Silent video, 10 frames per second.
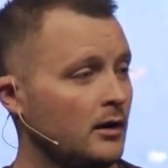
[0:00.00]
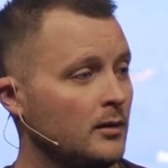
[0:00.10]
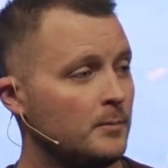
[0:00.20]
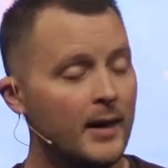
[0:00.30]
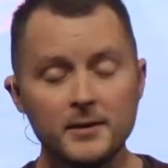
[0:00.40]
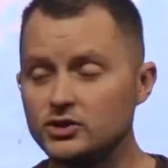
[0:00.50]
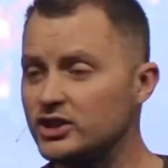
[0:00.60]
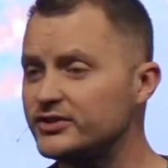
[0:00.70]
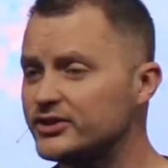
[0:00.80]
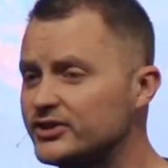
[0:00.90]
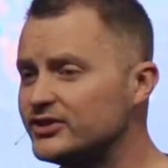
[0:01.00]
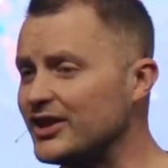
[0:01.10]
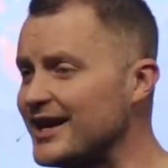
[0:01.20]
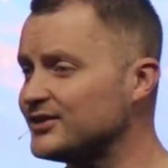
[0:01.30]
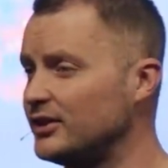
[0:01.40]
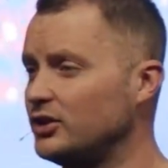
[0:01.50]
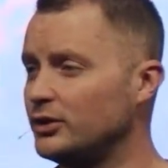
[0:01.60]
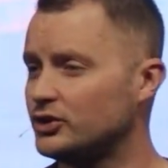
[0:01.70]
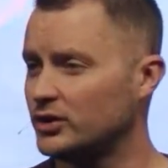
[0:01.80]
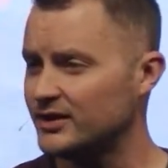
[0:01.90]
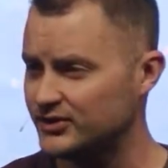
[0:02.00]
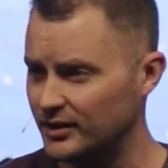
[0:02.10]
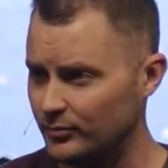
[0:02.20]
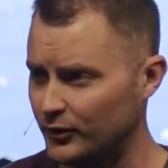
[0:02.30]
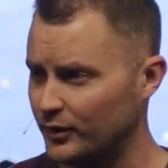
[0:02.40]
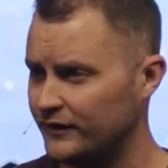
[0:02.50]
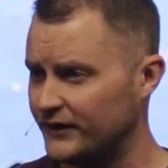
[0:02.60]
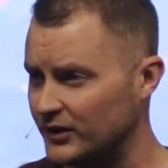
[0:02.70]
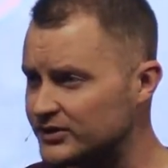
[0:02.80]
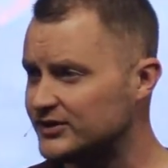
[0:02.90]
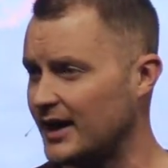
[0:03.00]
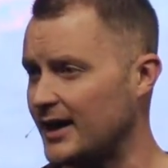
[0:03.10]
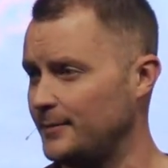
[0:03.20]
Maybe Jesus is asking you to trust him for the first time.